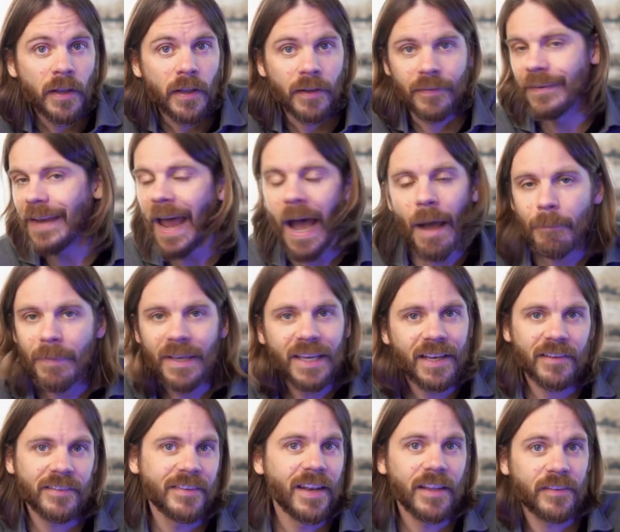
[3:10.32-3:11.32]
It's not
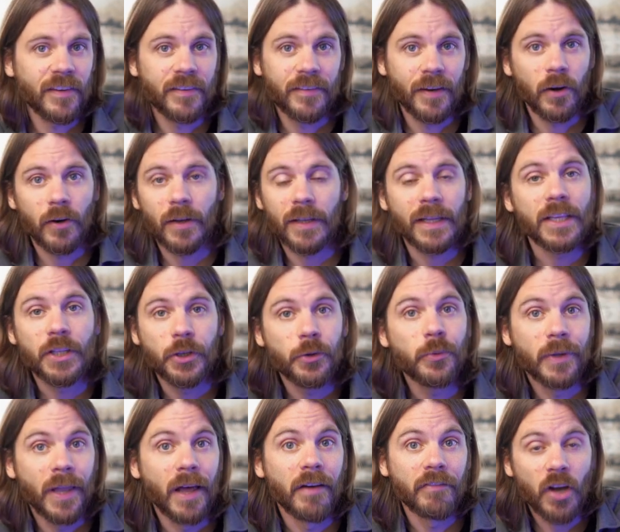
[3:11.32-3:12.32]
because necessarily
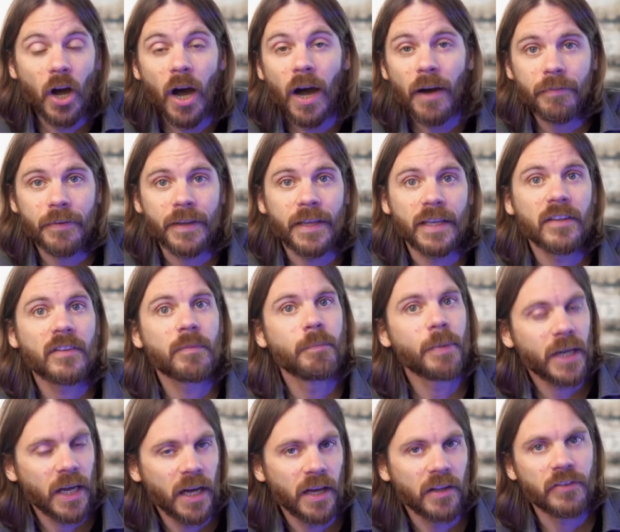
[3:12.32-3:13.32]
you love coffee, it's
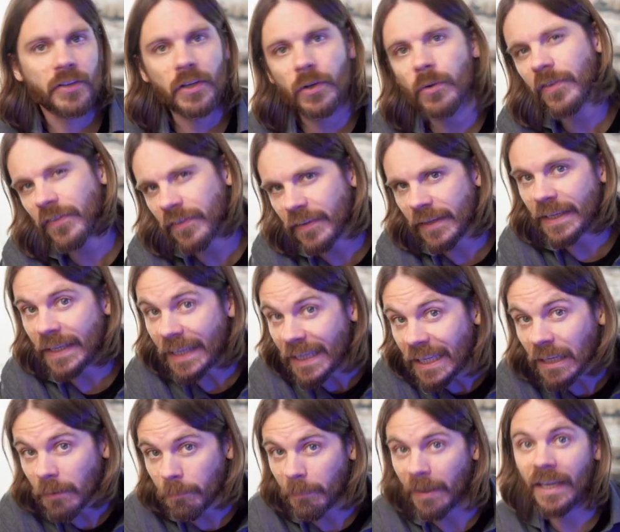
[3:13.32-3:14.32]
because you see
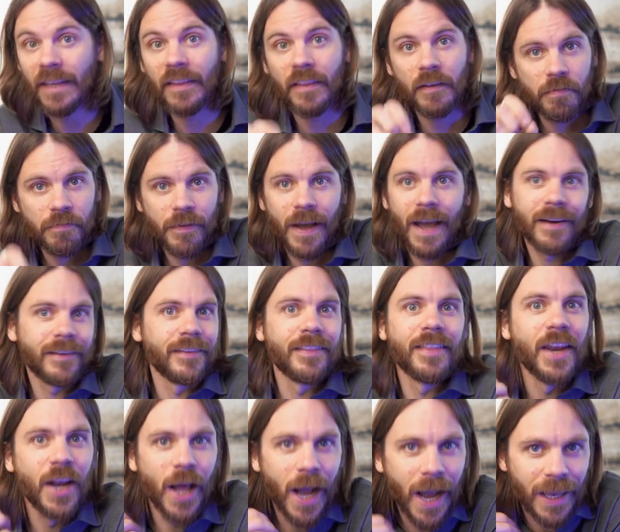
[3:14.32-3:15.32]
in me the fact
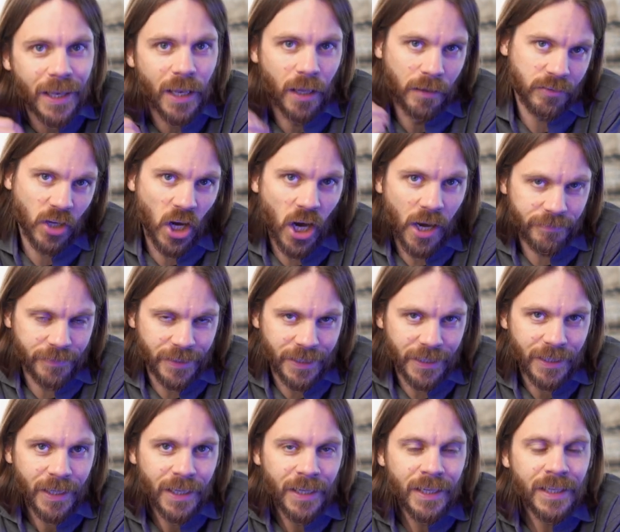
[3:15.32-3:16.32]
that I love
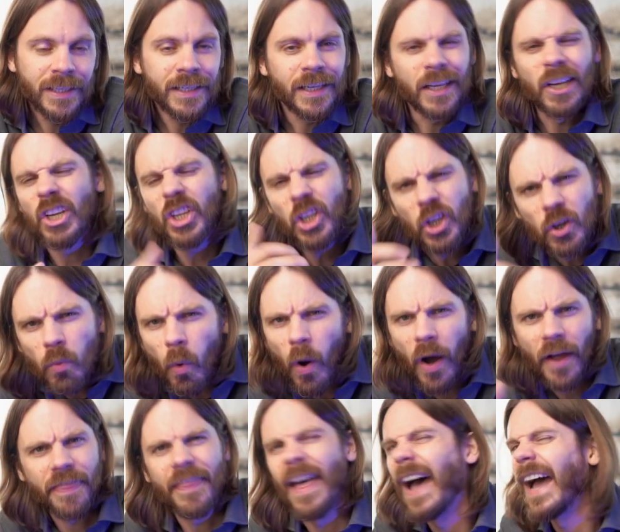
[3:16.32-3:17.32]
coffee. And you
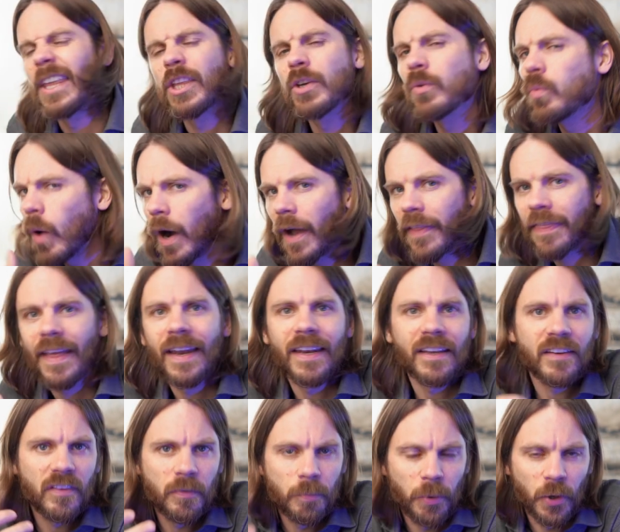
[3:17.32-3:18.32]
want that. You want that
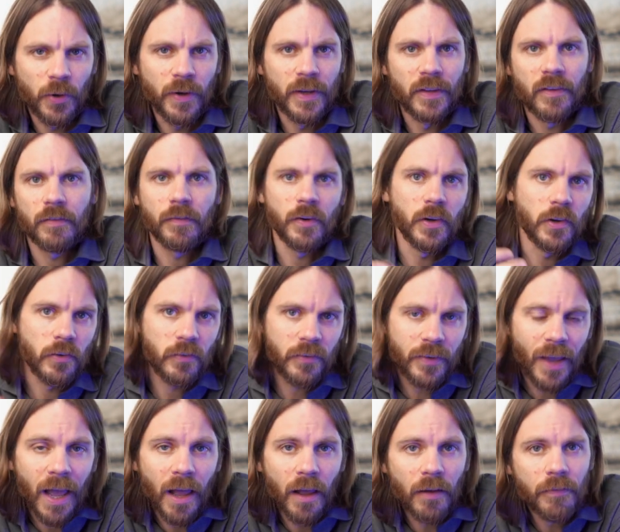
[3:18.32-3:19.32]
experience for
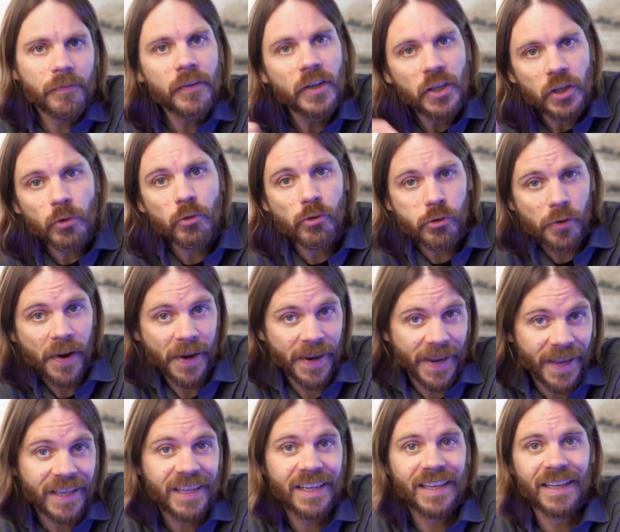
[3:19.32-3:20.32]
yourself, and you
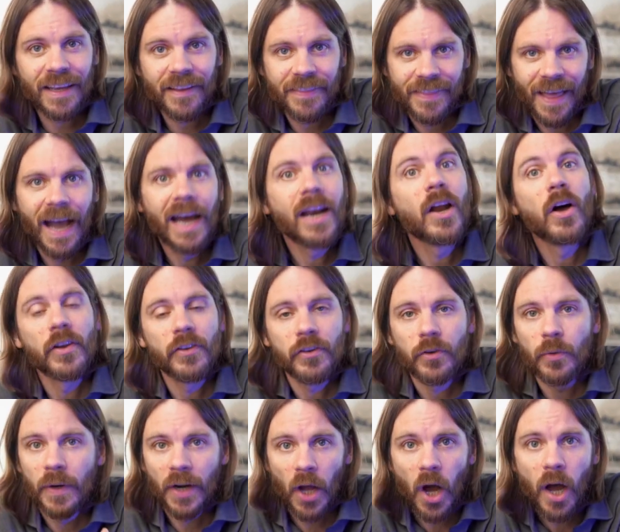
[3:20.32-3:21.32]
triangulate that
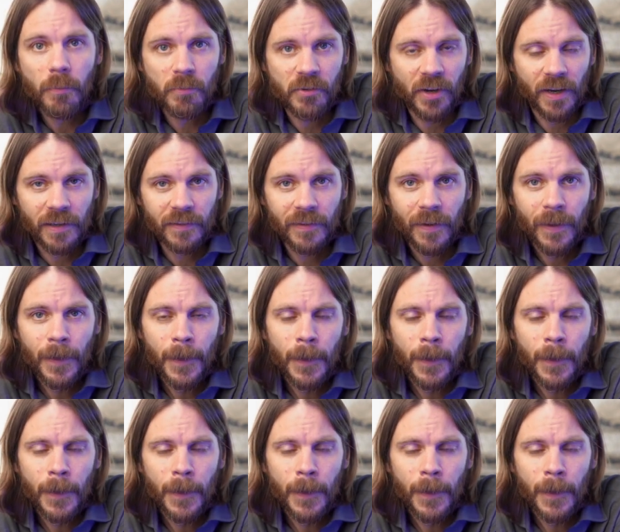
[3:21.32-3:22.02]
onto an object.